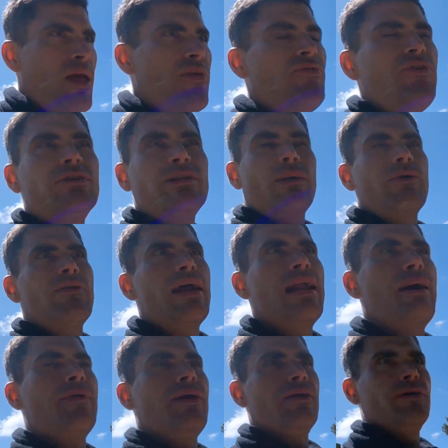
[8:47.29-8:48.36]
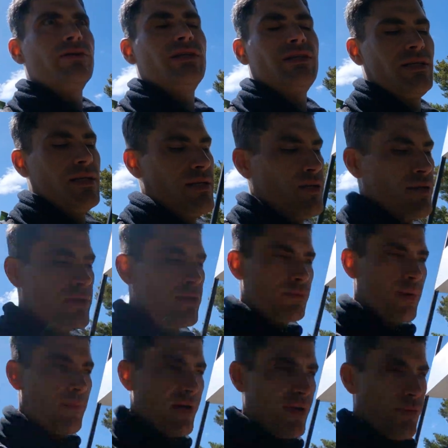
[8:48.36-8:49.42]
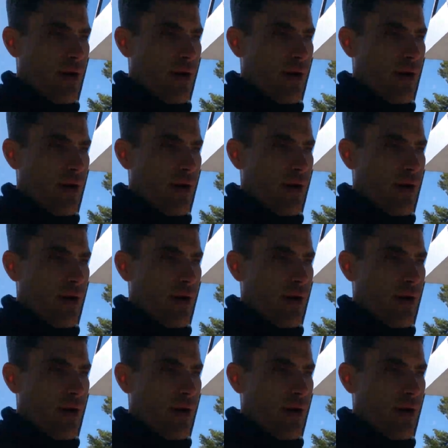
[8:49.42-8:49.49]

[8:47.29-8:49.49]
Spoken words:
the first time I ran up here, it took my breath